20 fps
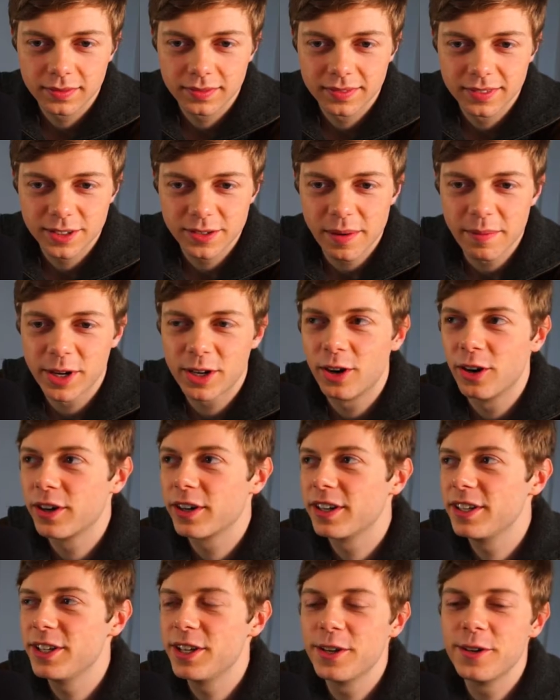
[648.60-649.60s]
Dwemacog,
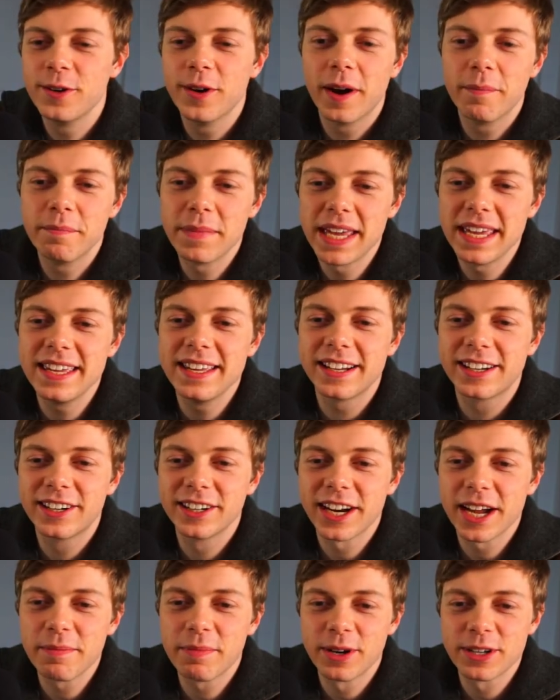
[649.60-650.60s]
you, me,
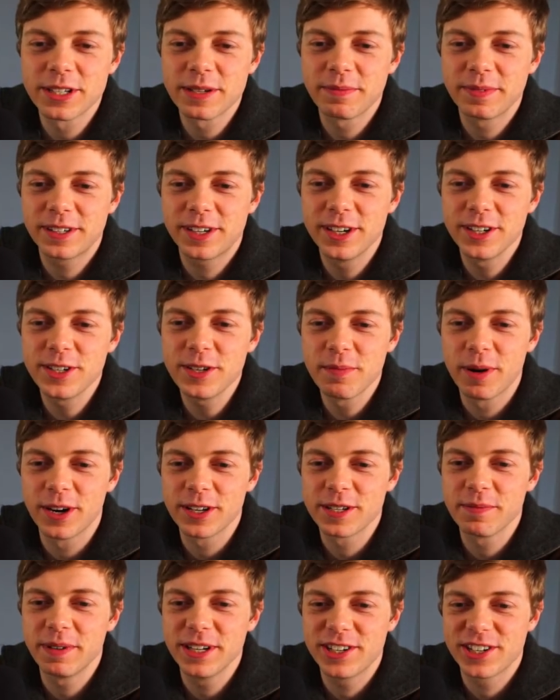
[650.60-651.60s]
could you
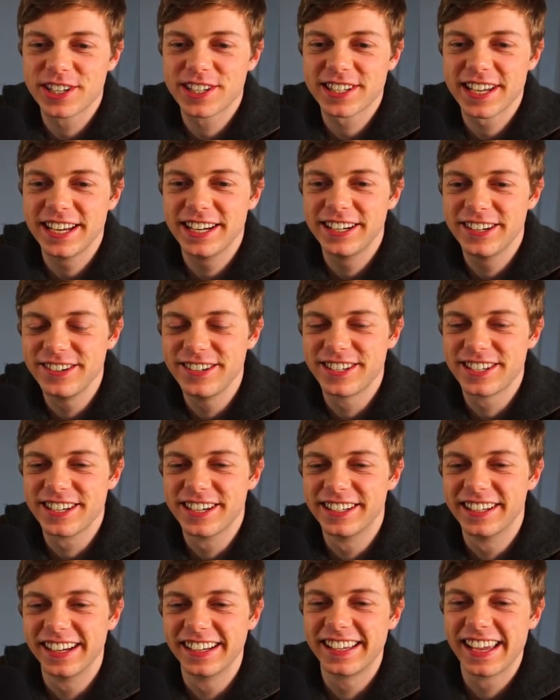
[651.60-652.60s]
possibly just say
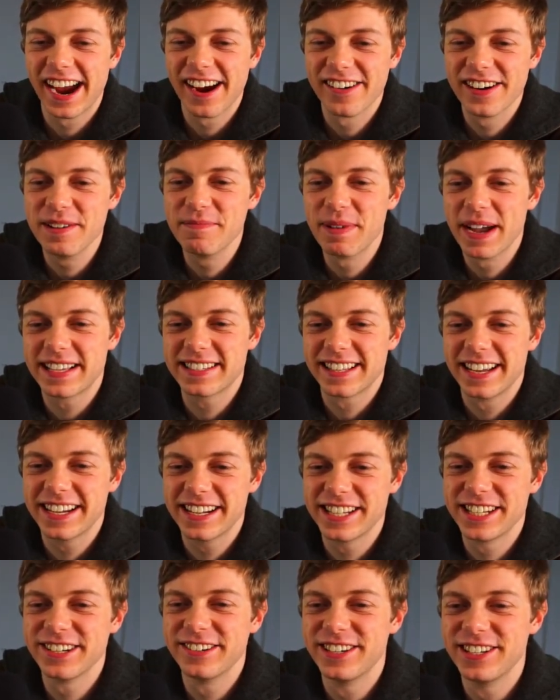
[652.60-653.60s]
Lucien? And Gary, best I
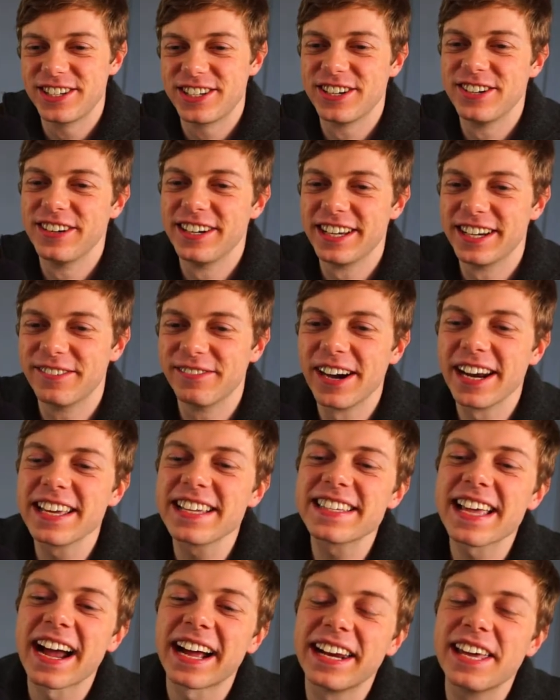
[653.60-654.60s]
could do is Julian. Well,
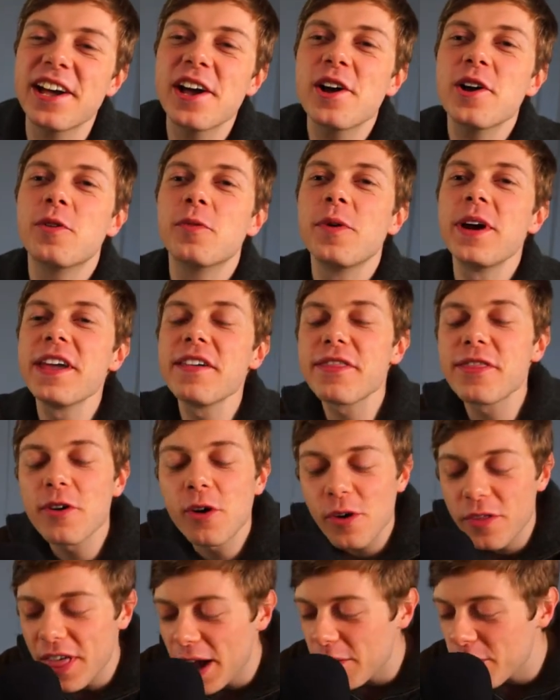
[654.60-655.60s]
exactly. We
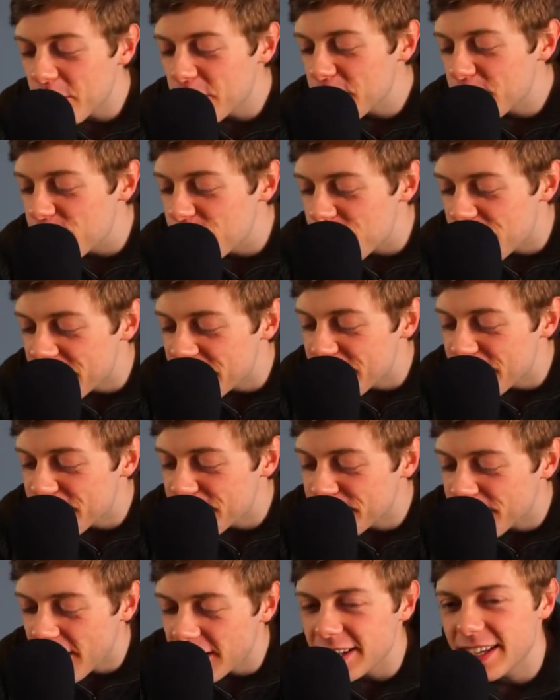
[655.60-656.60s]
thought that would be really
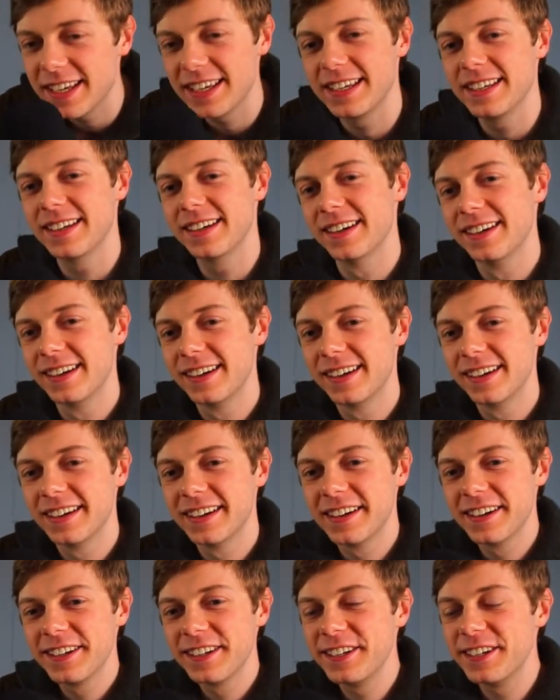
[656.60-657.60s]
funny.
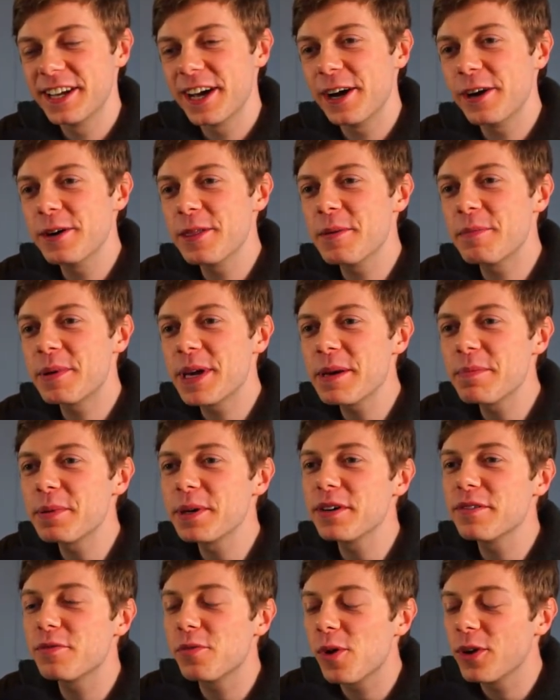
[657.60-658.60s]
You know, that people
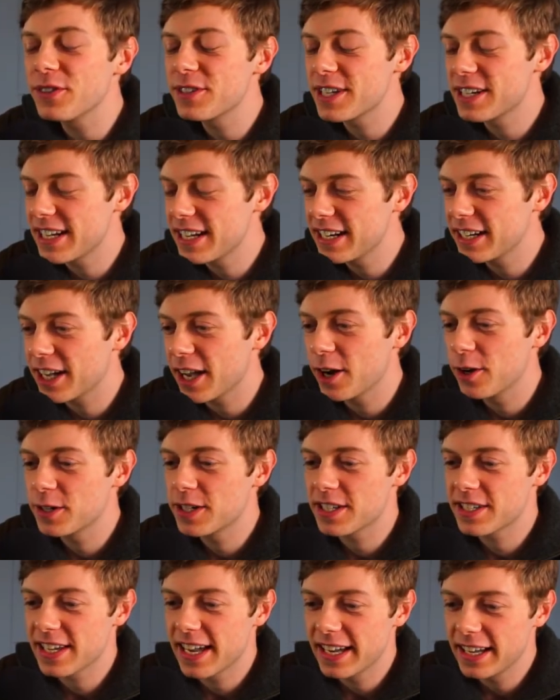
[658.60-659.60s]
have wanted Inigo
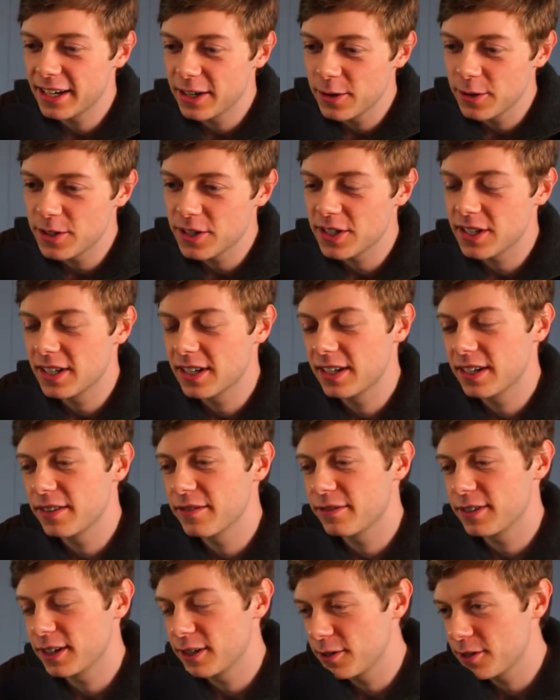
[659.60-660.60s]
to say Lucien
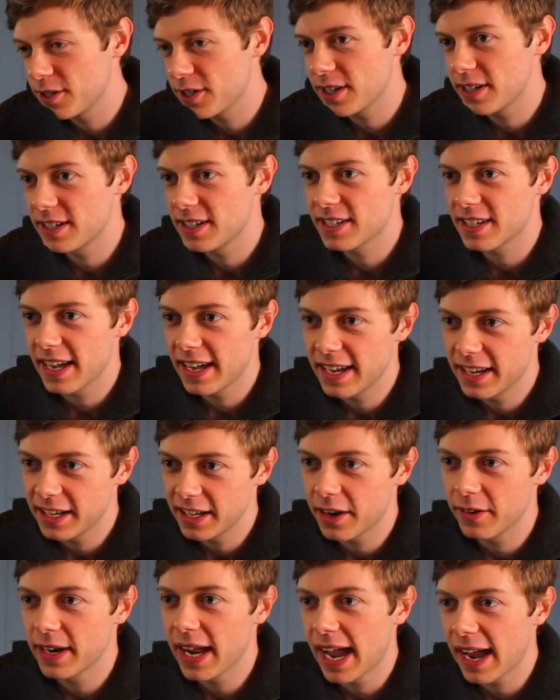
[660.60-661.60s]
and for Lucien to say
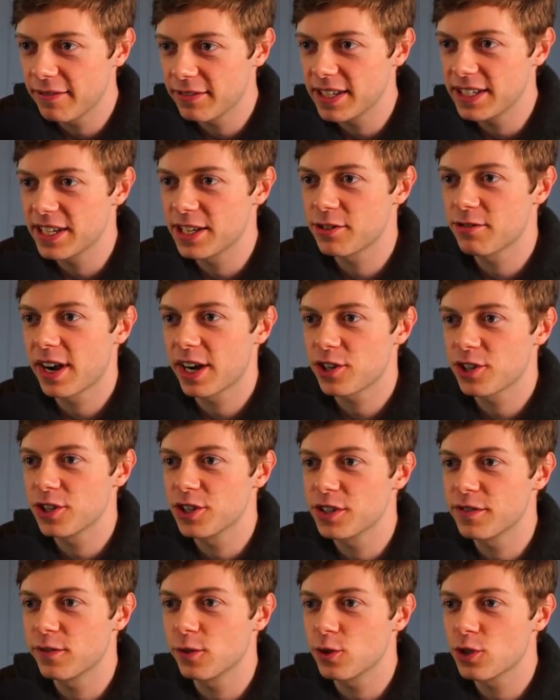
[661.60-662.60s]
Inigo and have these
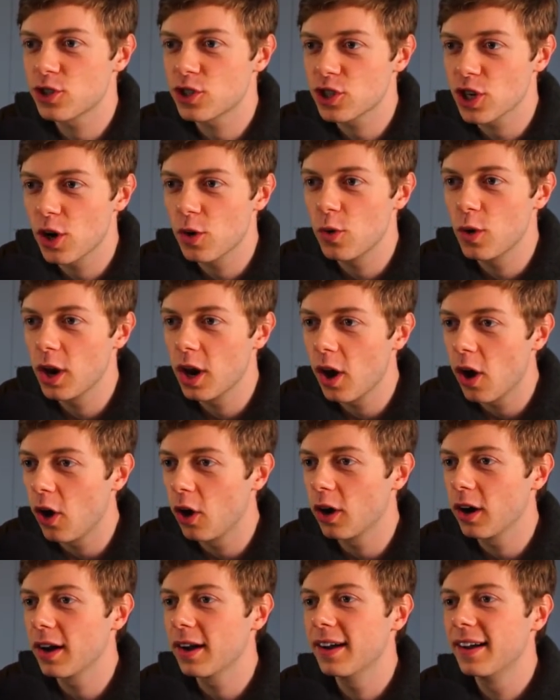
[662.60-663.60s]
interactions for so
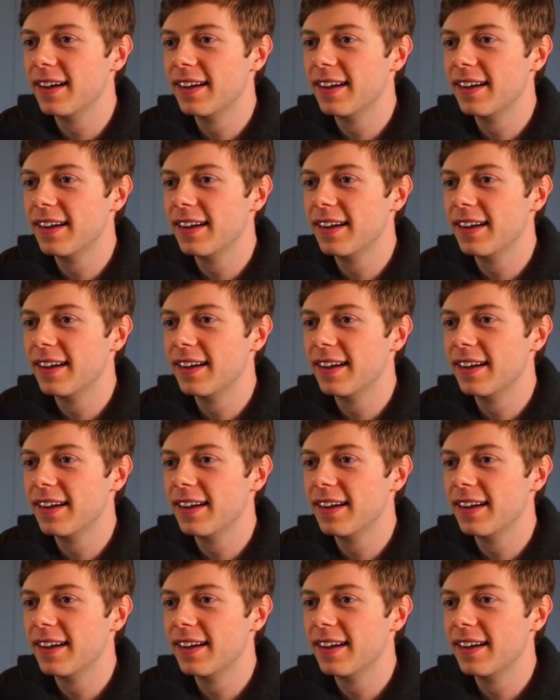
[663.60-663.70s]
long